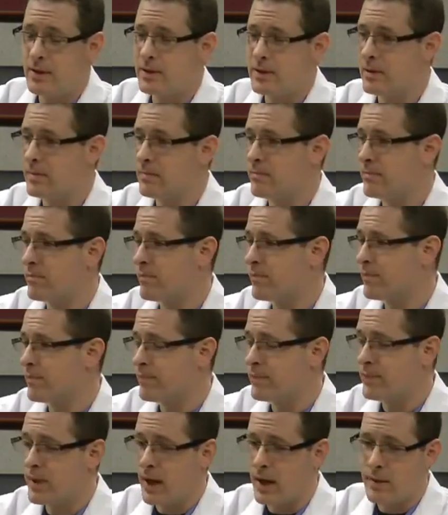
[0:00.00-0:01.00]
It's a,
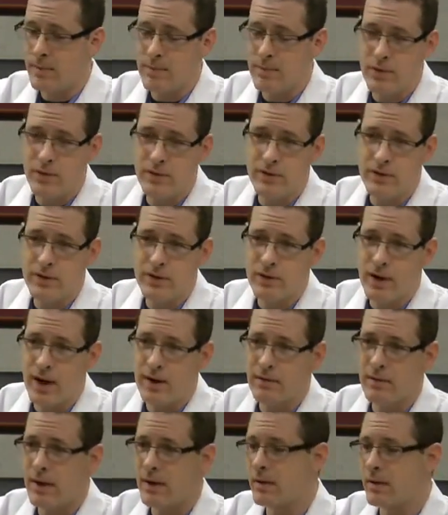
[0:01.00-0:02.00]
got a proven
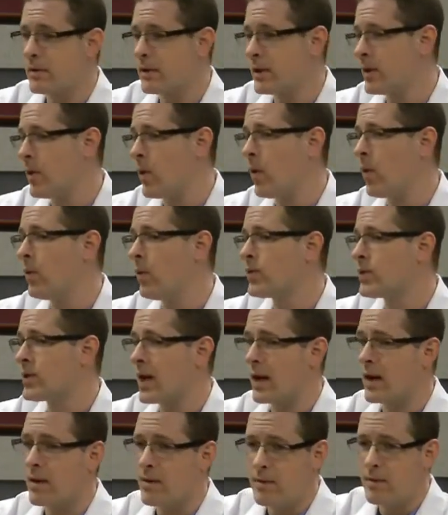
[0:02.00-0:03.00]
track record, the old
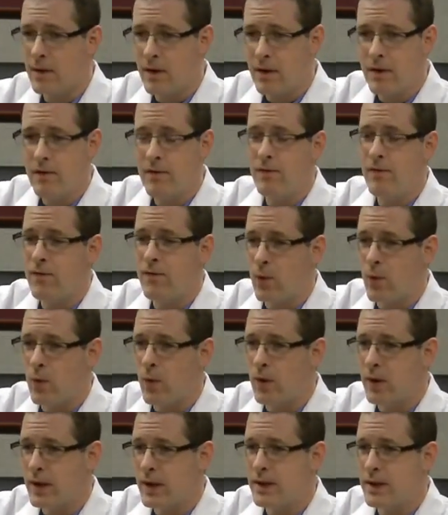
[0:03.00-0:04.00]
style
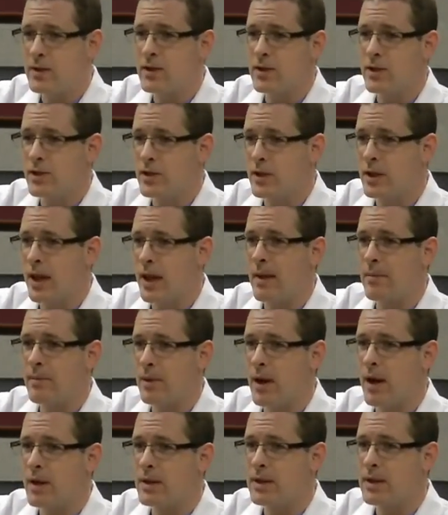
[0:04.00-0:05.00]
four incision
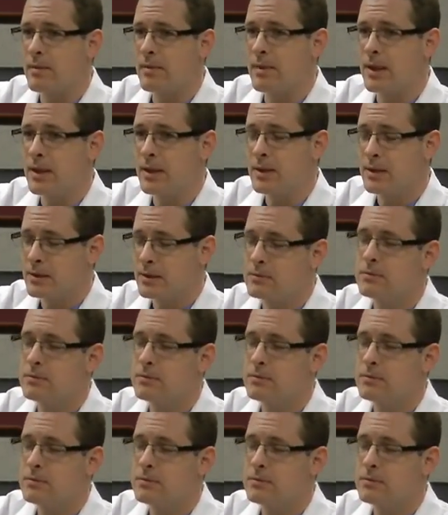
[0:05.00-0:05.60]
laparoscopy.